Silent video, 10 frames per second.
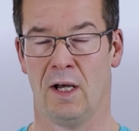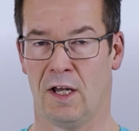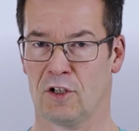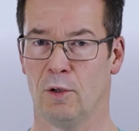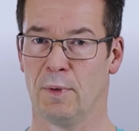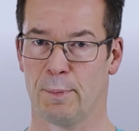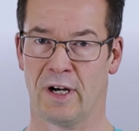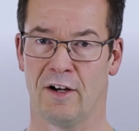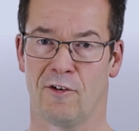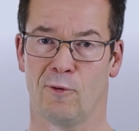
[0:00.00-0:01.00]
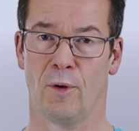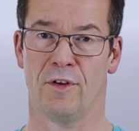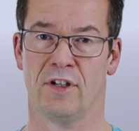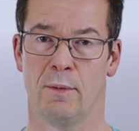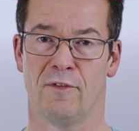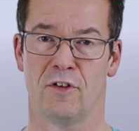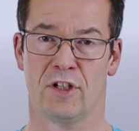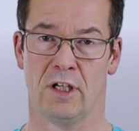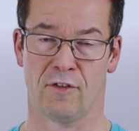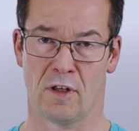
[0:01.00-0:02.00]
And I couldn't be prouder of what the team have
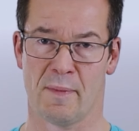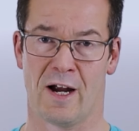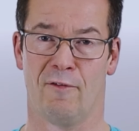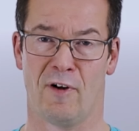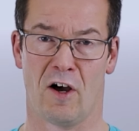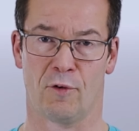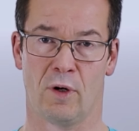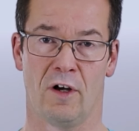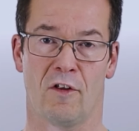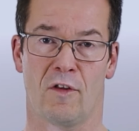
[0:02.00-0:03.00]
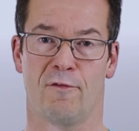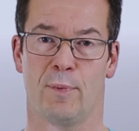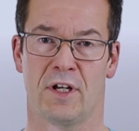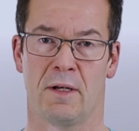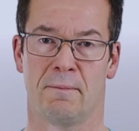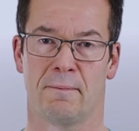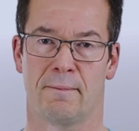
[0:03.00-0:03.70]
achieved and the amount of hard work that they've put in.